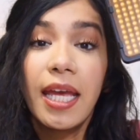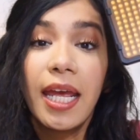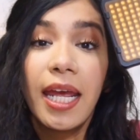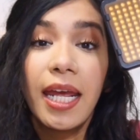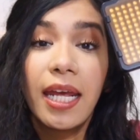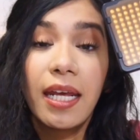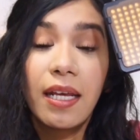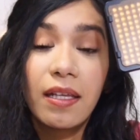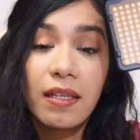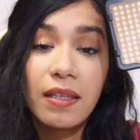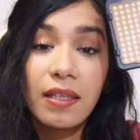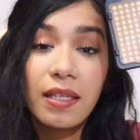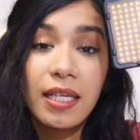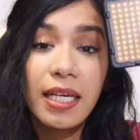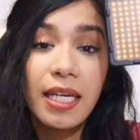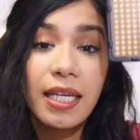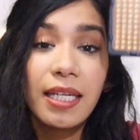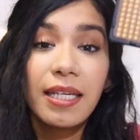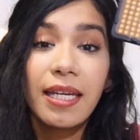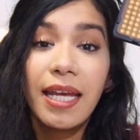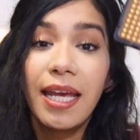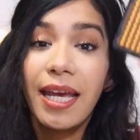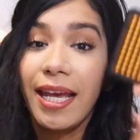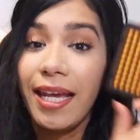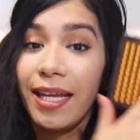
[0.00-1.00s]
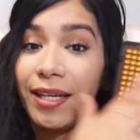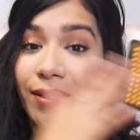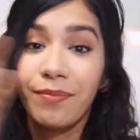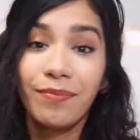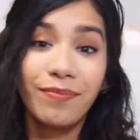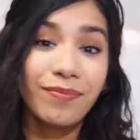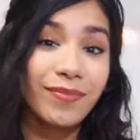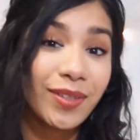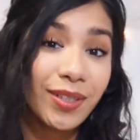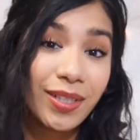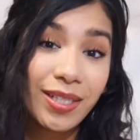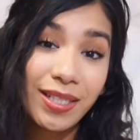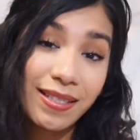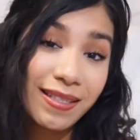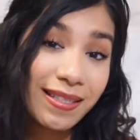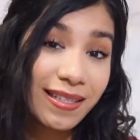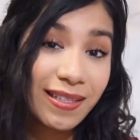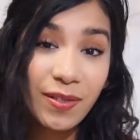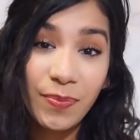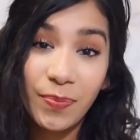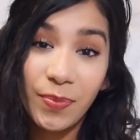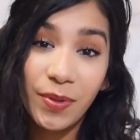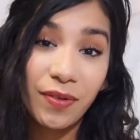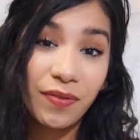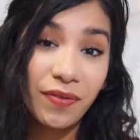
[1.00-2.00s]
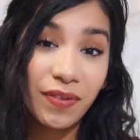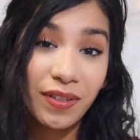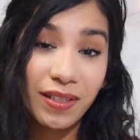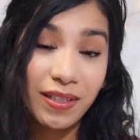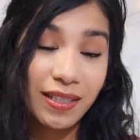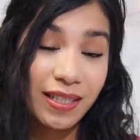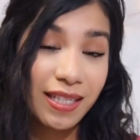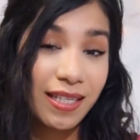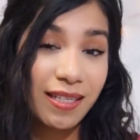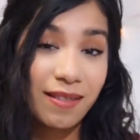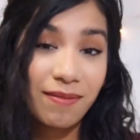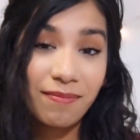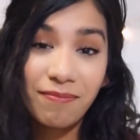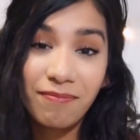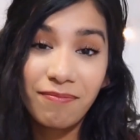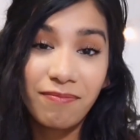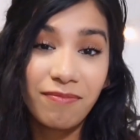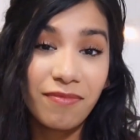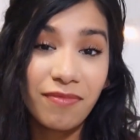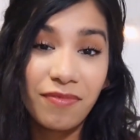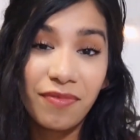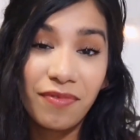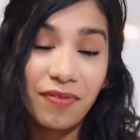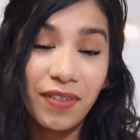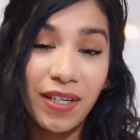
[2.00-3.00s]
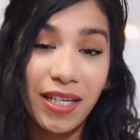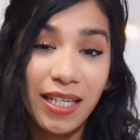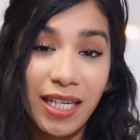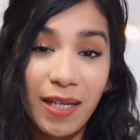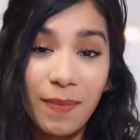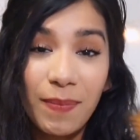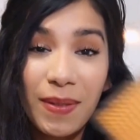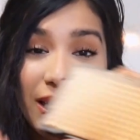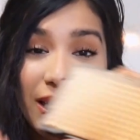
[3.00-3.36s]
angle it and it sits perfectly fine. And